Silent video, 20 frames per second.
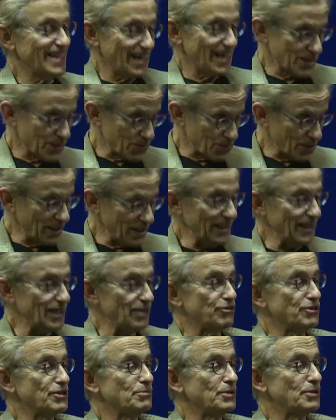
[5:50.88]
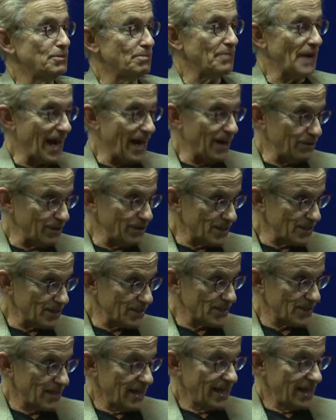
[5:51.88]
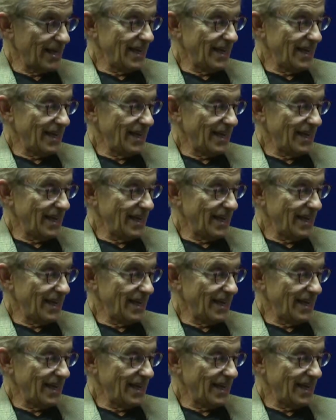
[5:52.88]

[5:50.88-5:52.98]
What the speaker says: That's what irritable bowel is.